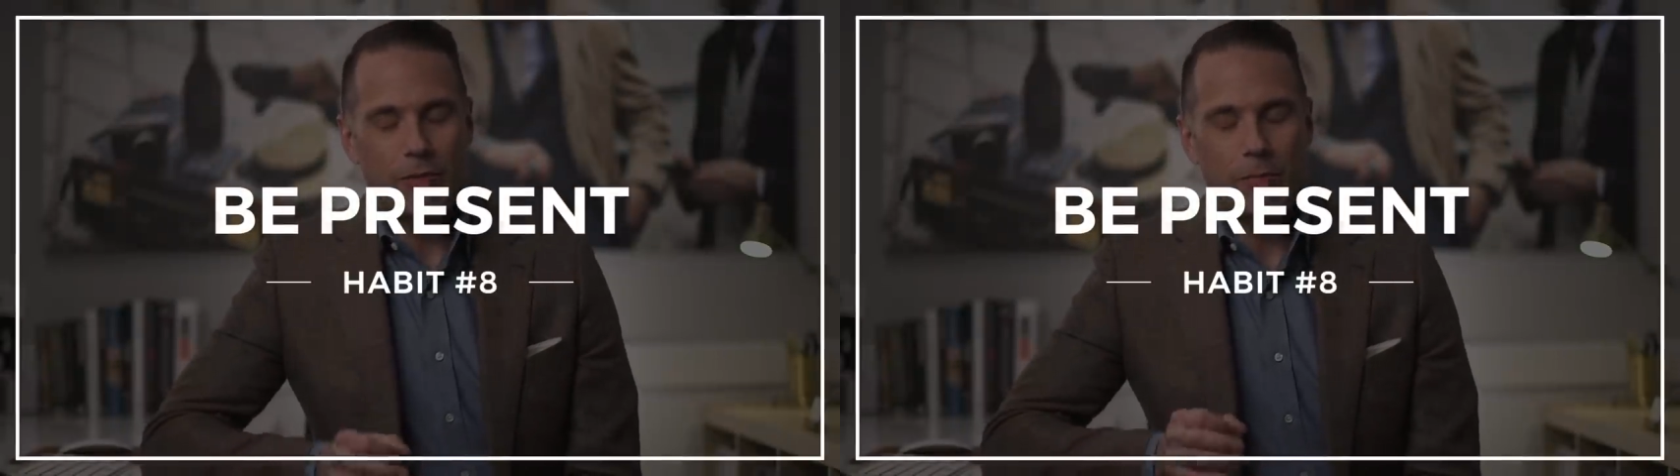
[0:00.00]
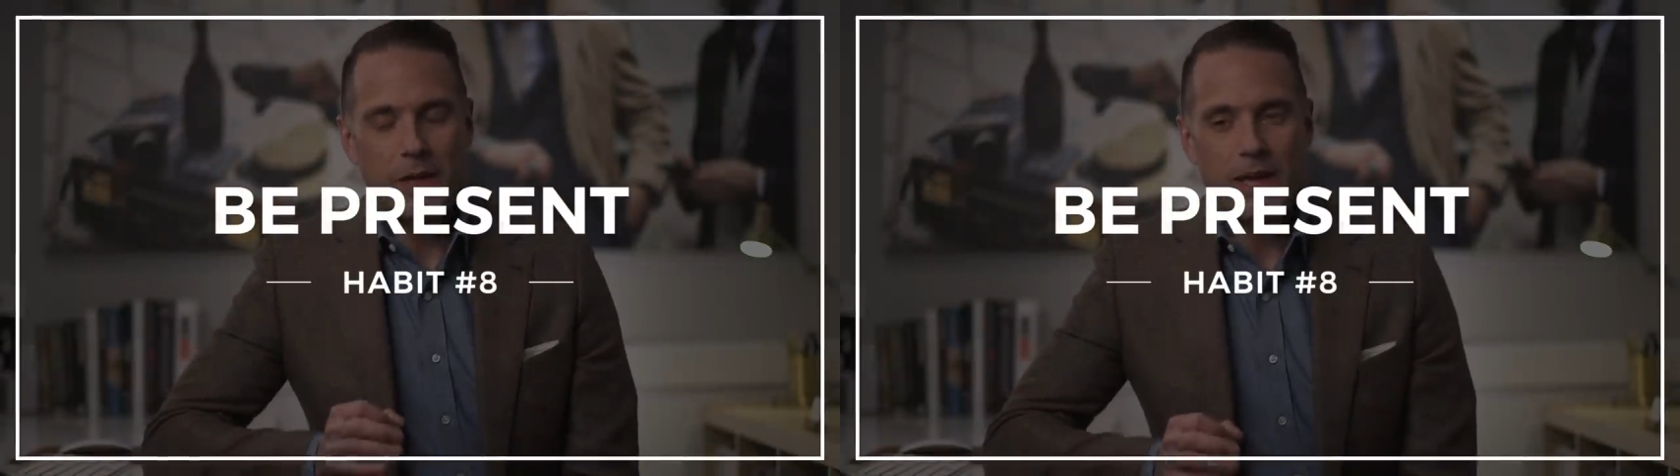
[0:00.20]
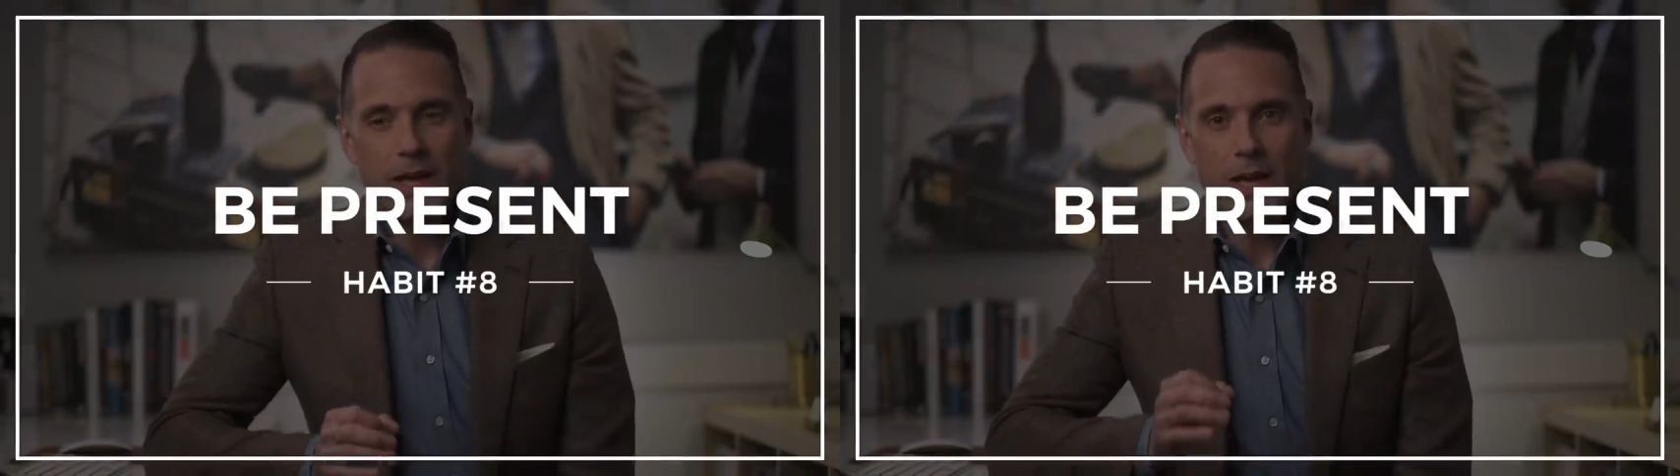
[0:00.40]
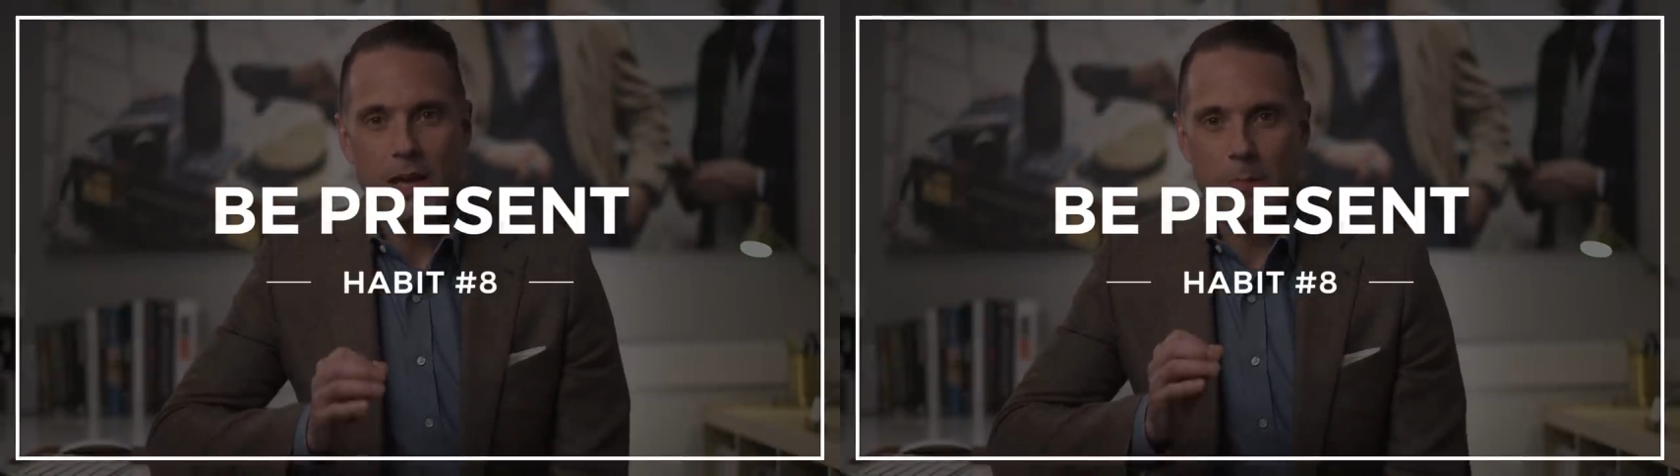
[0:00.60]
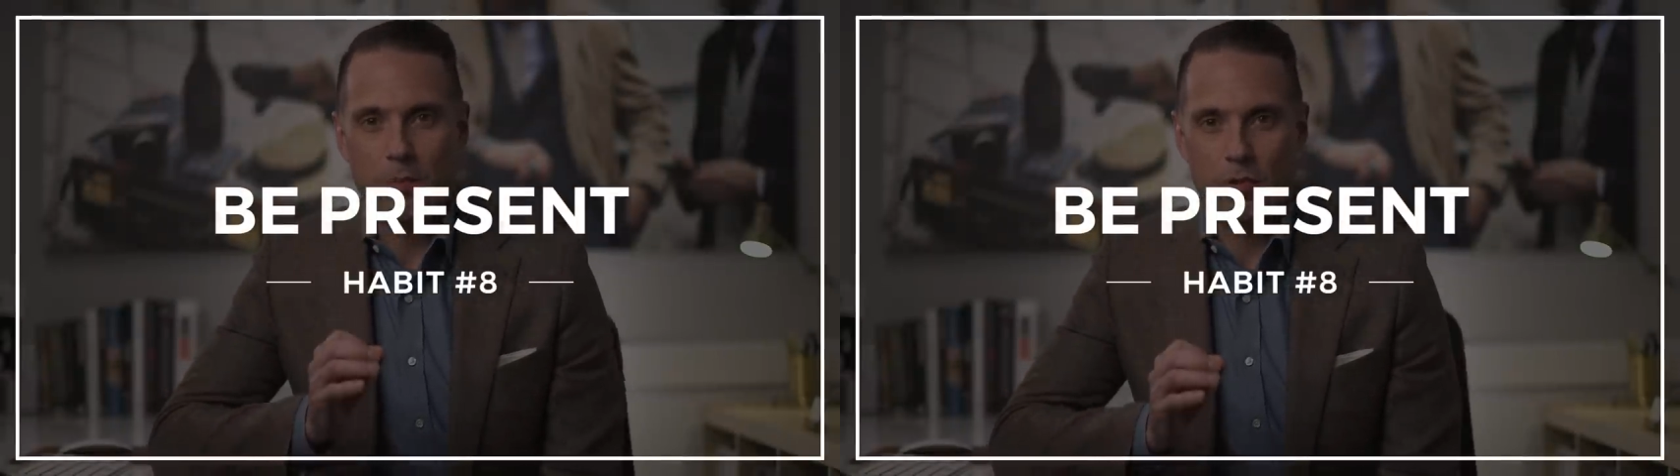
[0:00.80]
be
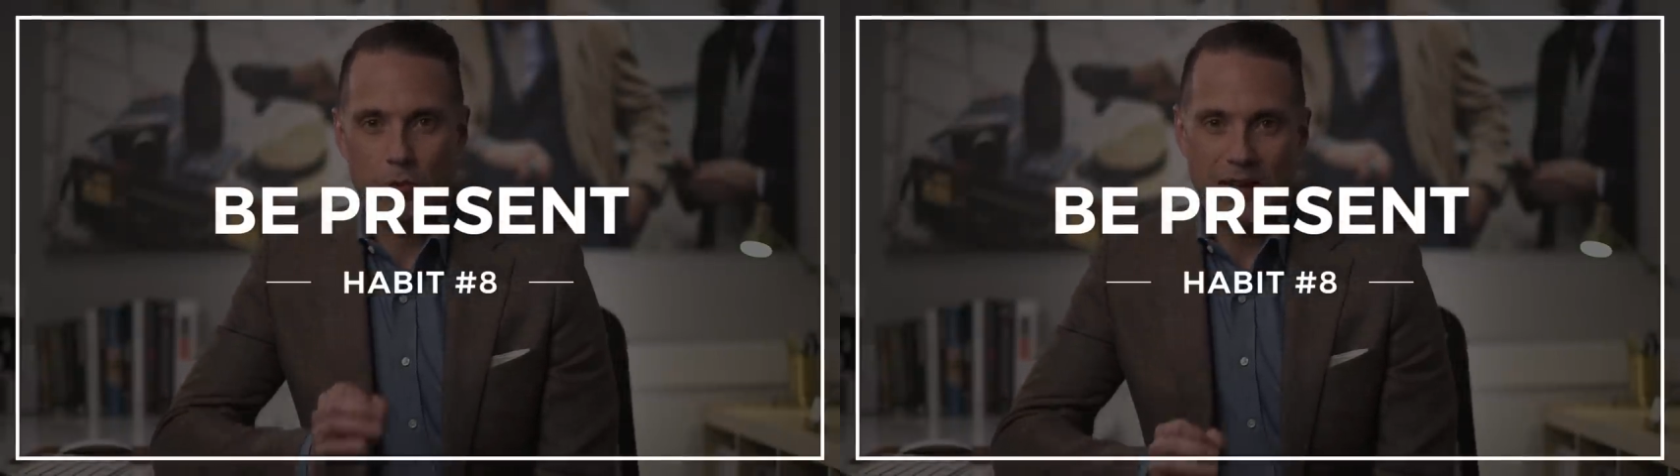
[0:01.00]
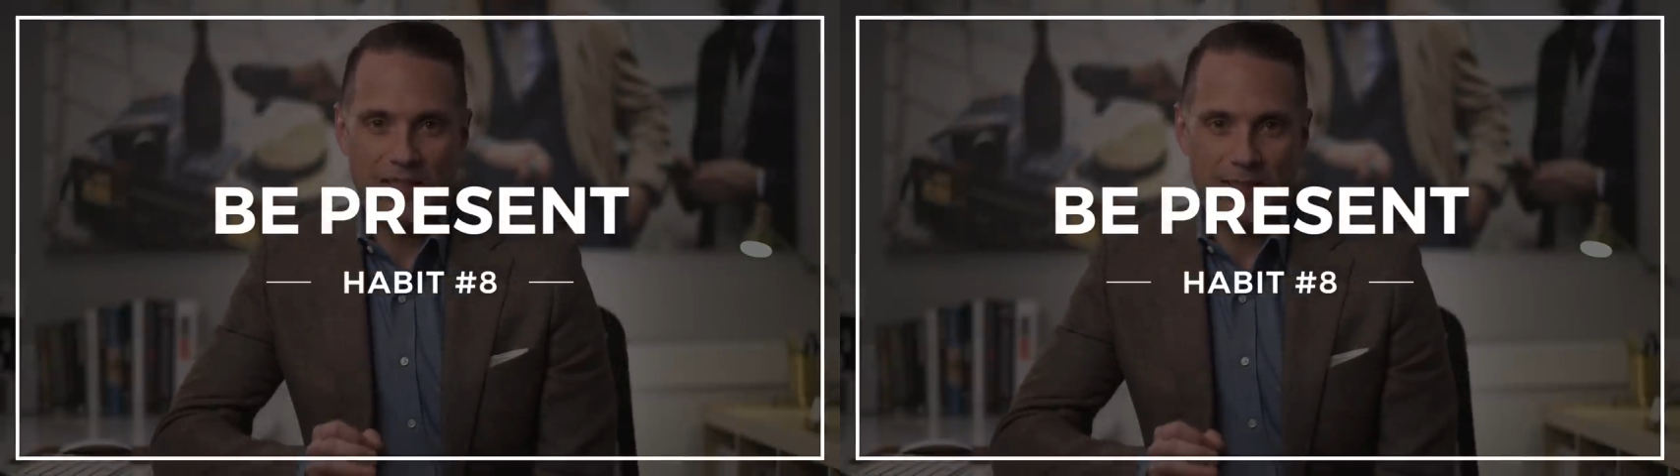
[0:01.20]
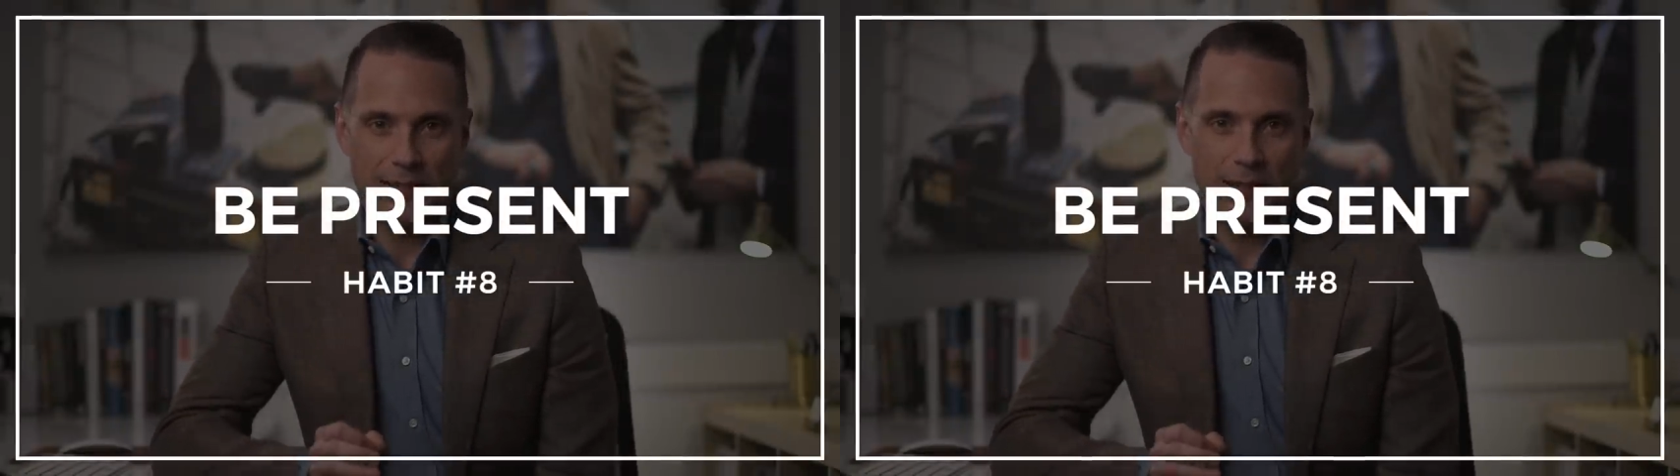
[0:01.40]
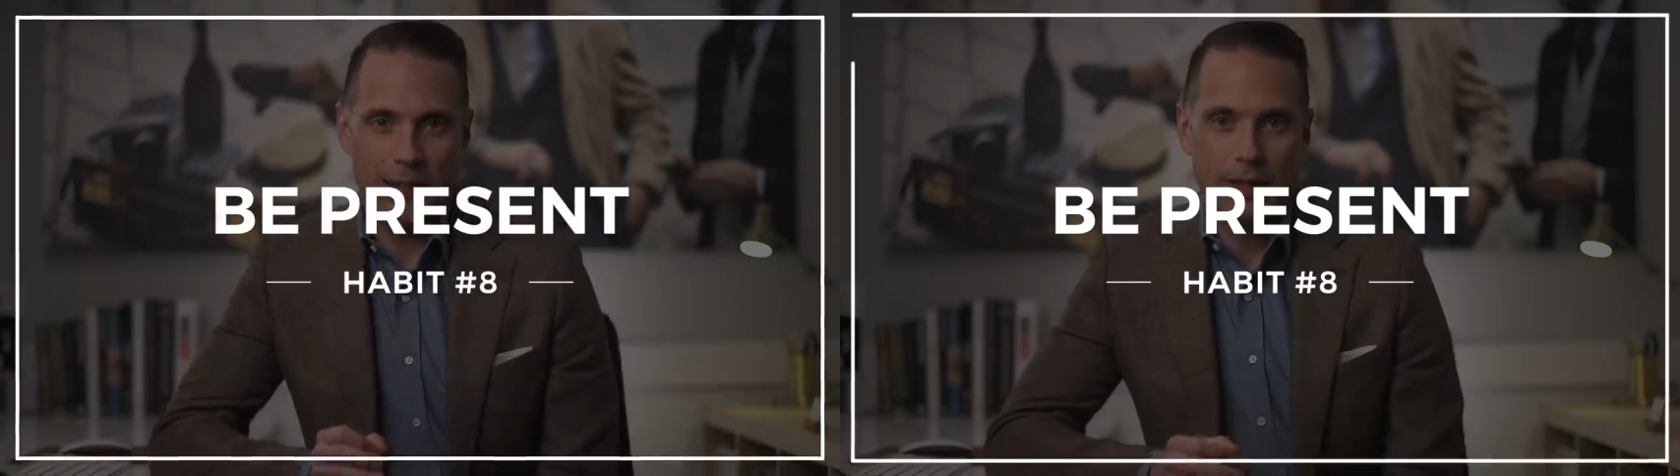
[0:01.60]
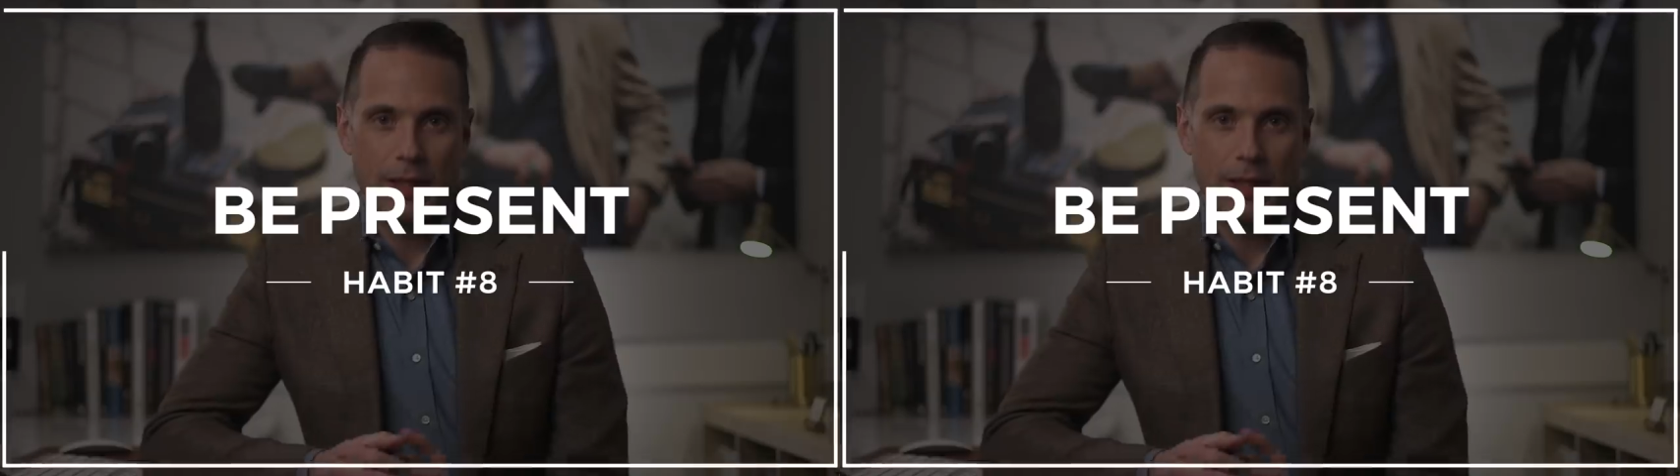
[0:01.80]
present.